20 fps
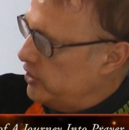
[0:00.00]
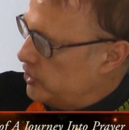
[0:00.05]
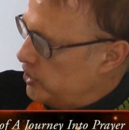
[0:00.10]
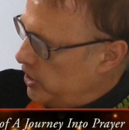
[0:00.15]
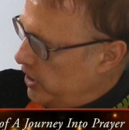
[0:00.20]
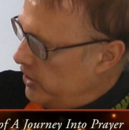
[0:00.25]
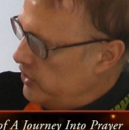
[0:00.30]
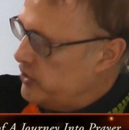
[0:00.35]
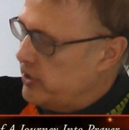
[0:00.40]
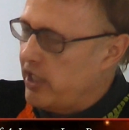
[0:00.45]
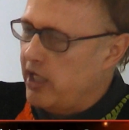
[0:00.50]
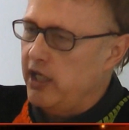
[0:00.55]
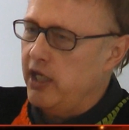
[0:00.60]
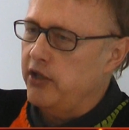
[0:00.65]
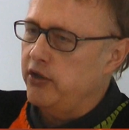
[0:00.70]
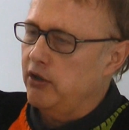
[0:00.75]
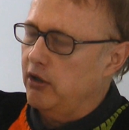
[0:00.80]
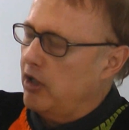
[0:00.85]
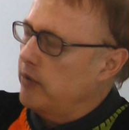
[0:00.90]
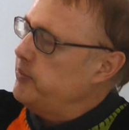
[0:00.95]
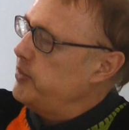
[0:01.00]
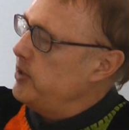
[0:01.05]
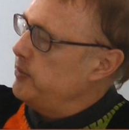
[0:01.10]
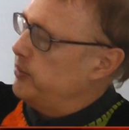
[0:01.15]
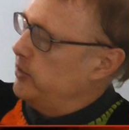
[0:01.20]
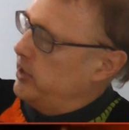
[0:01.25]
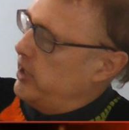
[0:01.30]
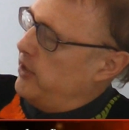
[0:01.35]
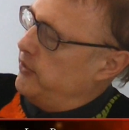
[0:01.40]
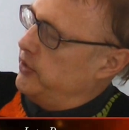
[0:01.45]
to change that, and there are
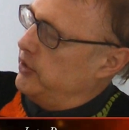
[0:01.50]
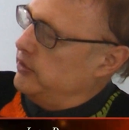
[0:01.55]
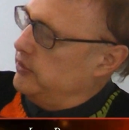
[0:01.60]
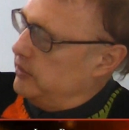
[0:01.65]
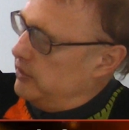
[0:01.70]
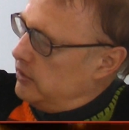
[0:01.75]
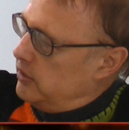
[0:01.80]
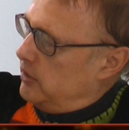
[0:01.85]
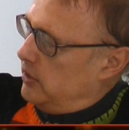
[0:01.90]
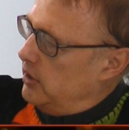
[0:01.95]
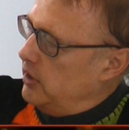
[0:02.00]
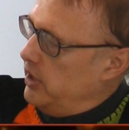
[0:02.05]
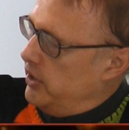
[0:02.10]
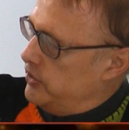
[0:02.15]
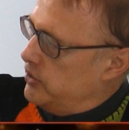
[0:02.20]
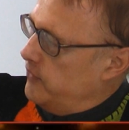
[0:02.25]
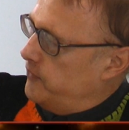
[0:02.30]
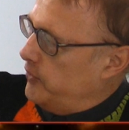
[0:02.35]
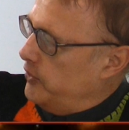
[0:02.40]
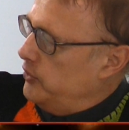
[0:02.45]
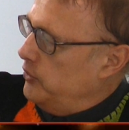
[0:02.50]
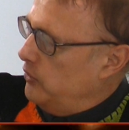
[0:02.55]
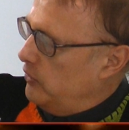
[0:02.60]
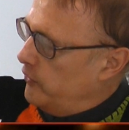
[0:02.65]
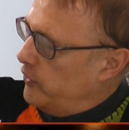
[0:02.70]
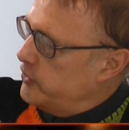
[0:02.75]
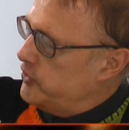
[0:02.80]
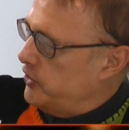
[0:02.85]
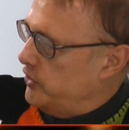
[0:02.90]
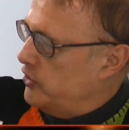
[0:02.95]
people out at different
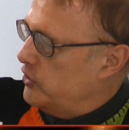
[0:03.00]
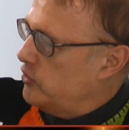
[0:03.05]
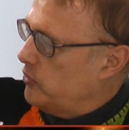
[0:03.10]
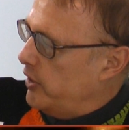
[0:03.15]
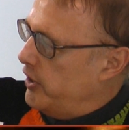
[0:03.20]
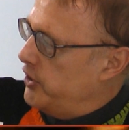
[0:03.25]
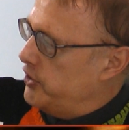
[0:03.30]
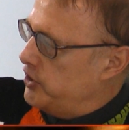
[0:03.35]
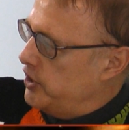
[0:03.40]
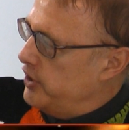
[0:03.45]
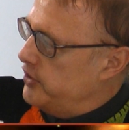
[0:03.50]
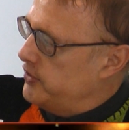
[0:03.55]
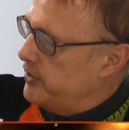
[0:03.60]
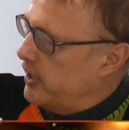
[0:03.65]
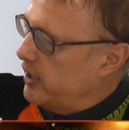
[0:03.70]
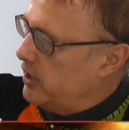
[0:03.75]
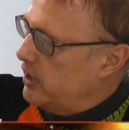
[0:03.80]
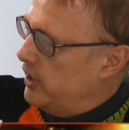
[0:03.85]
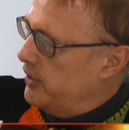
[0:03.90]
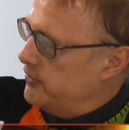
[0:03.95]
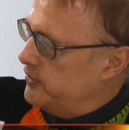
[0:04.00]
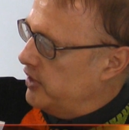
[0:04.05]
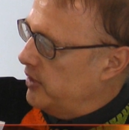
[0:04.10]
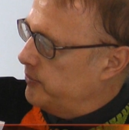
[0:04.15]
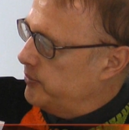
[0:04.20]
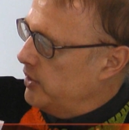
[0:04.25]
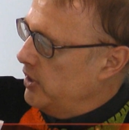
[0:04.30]
universities trying to change that concept.